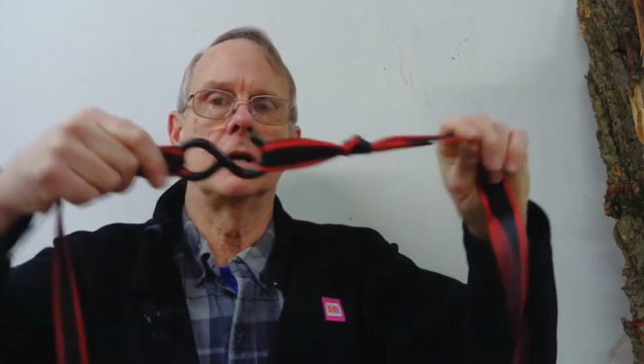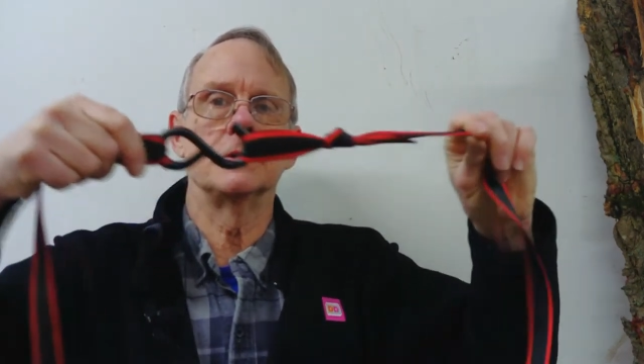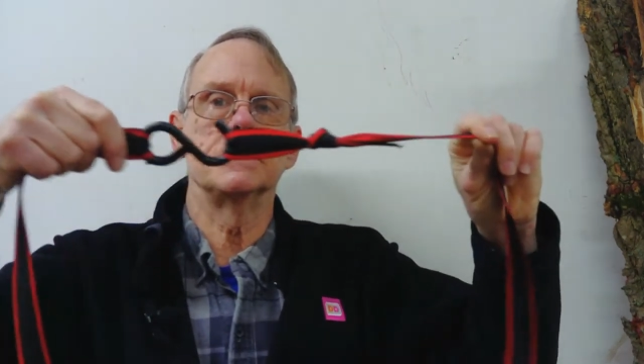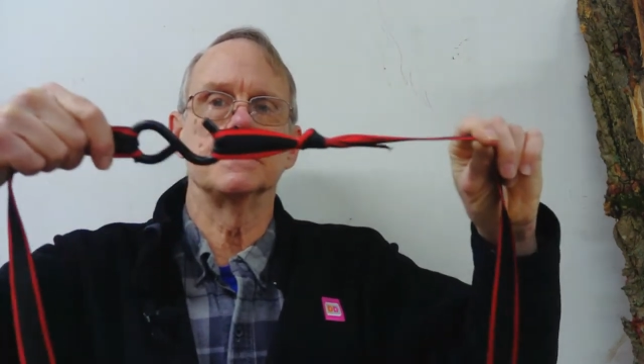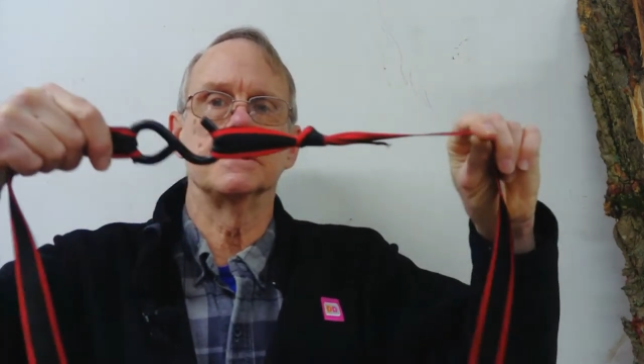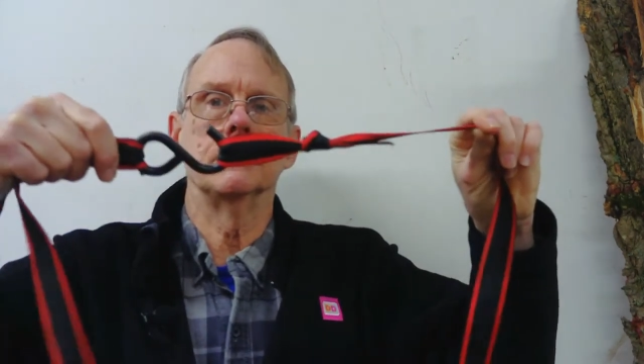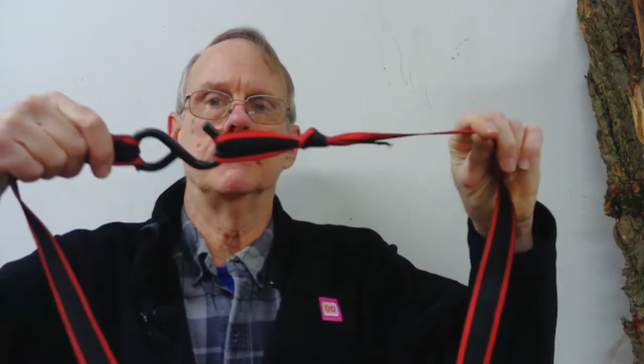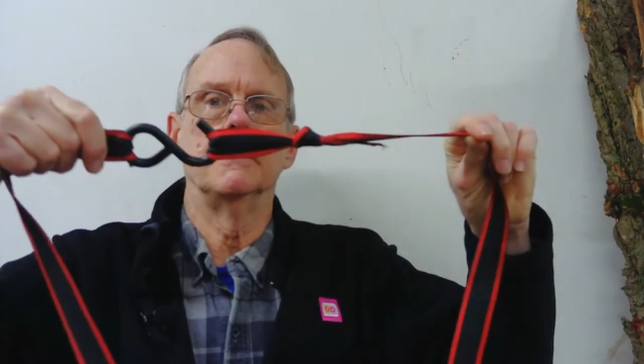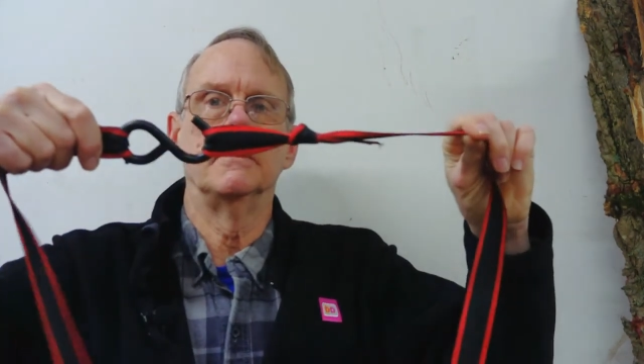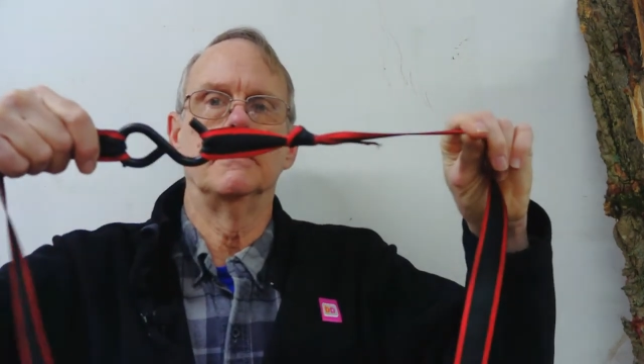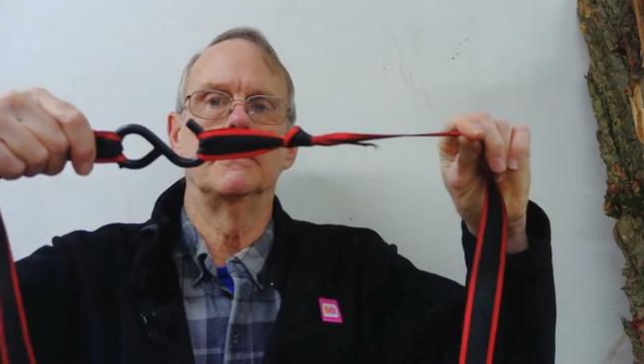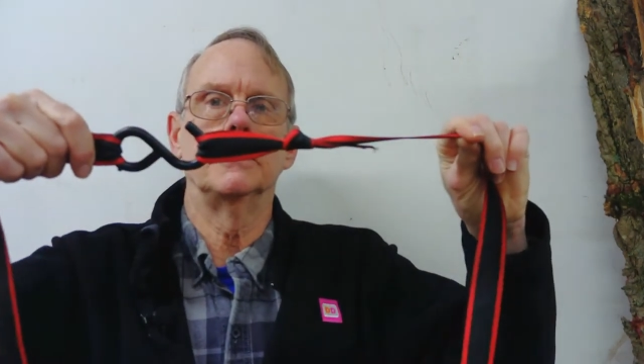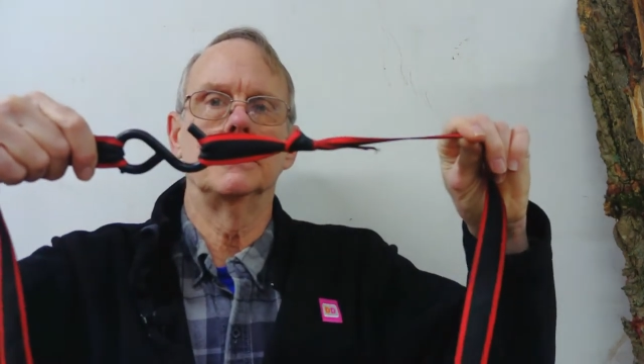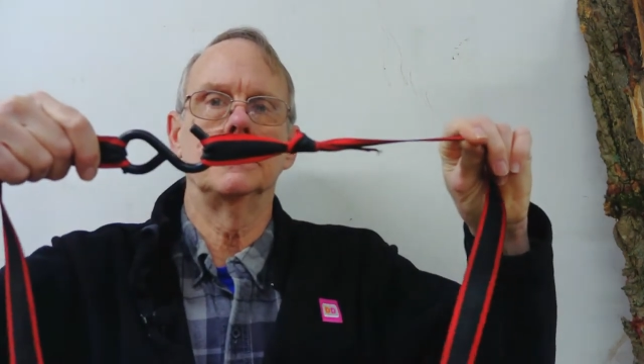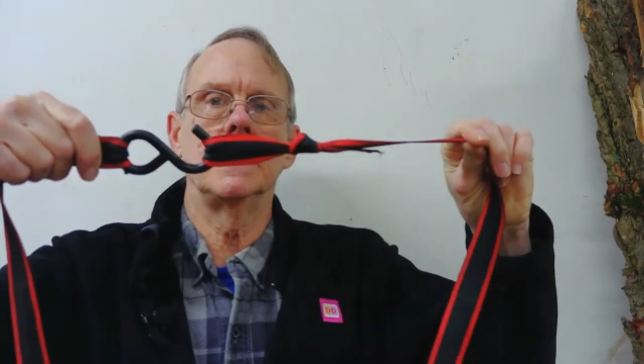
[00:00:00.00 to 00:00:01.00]
as the
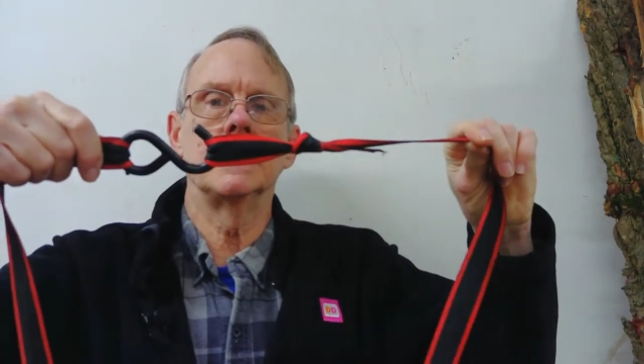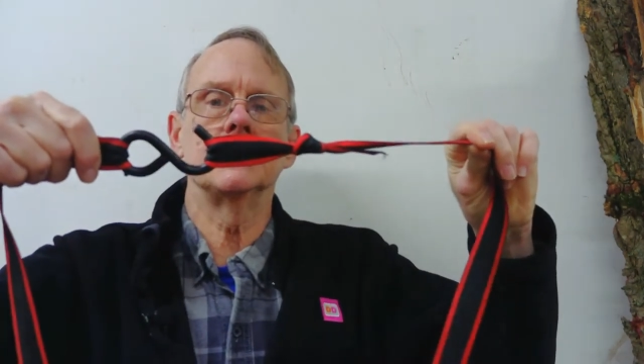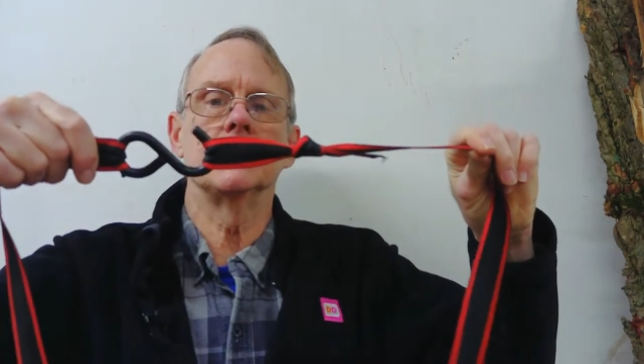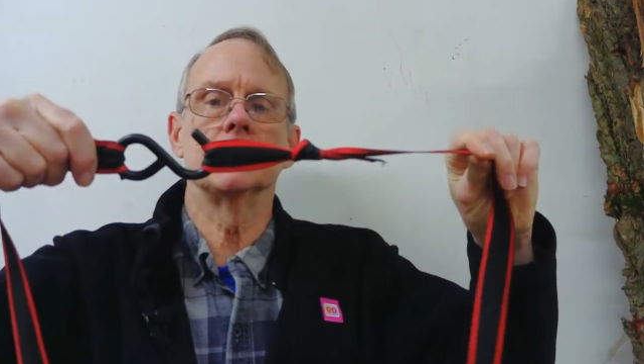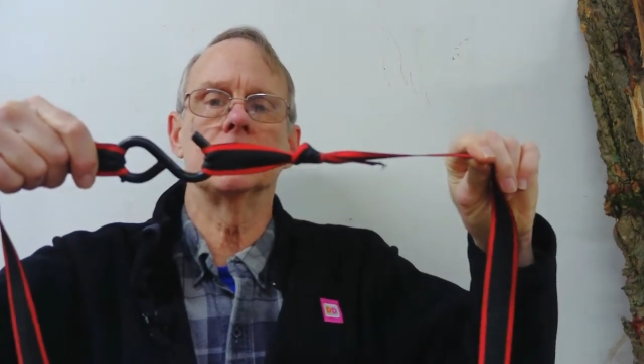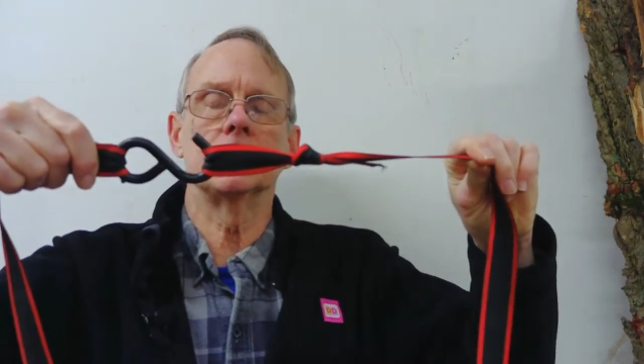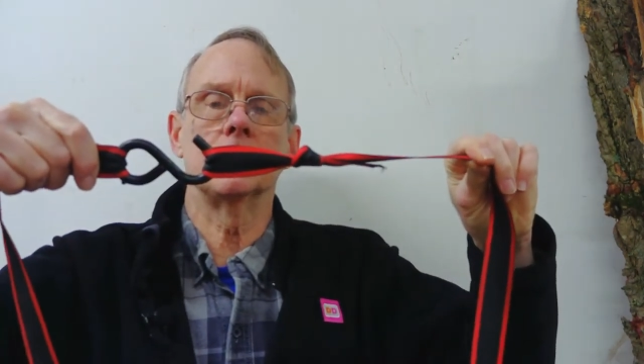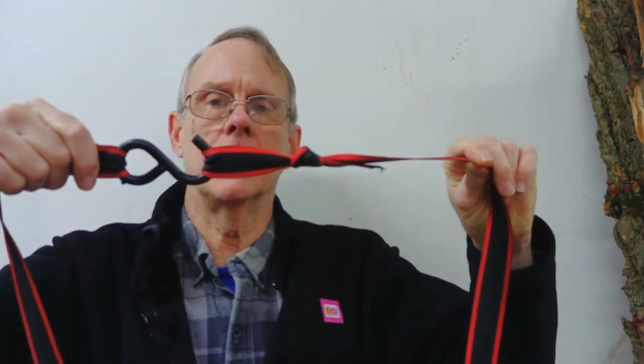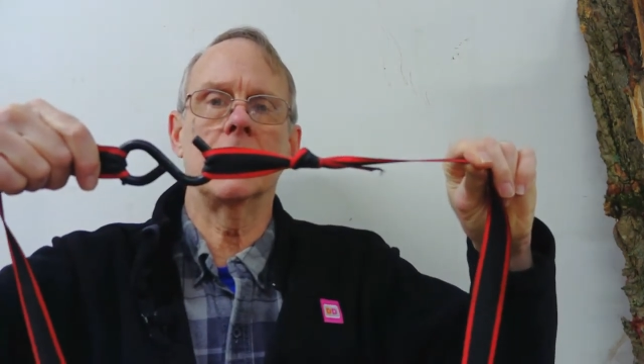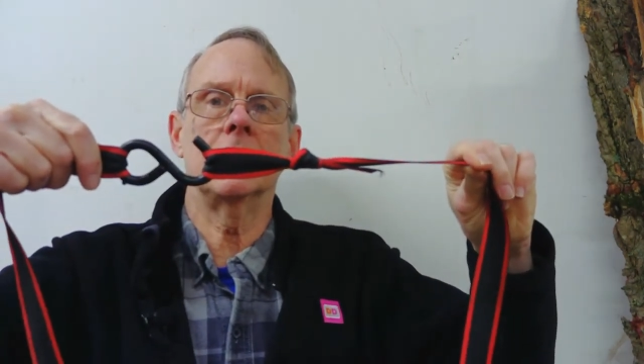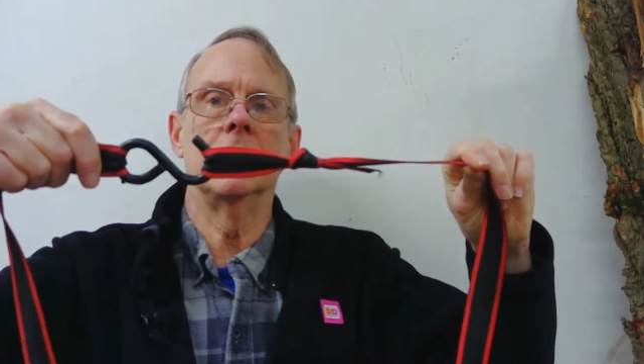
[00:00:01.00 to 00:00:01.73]
tensile strength.